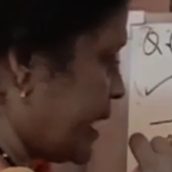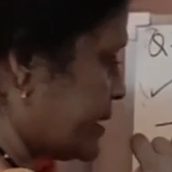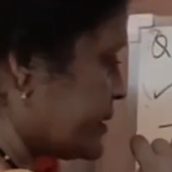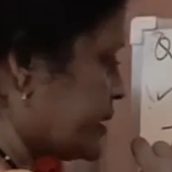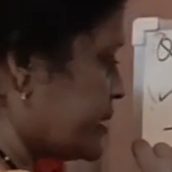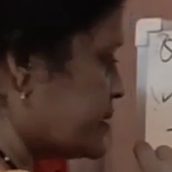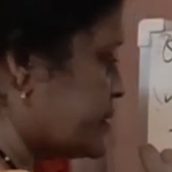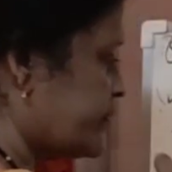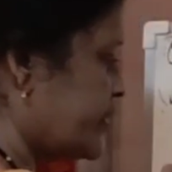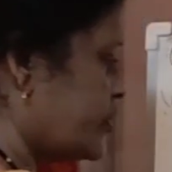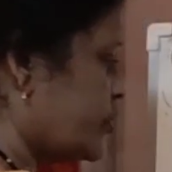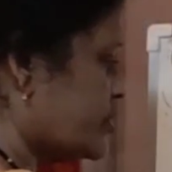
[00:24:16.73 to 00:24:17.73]
I think answer
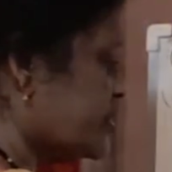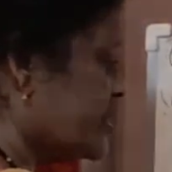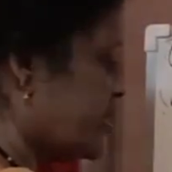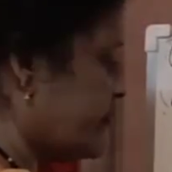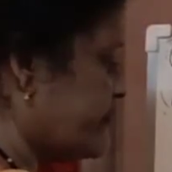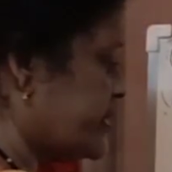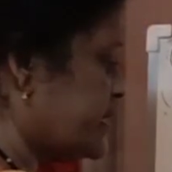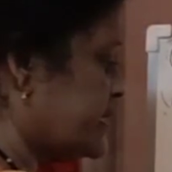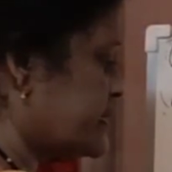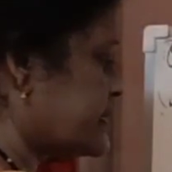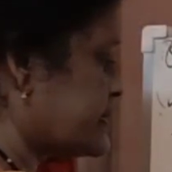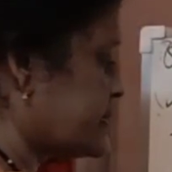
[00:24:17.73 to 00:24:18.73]
will not come with
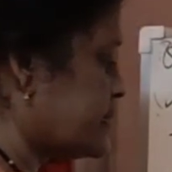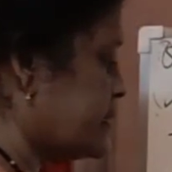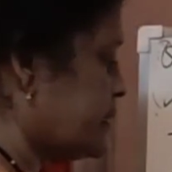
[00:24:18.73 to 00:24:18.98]
this.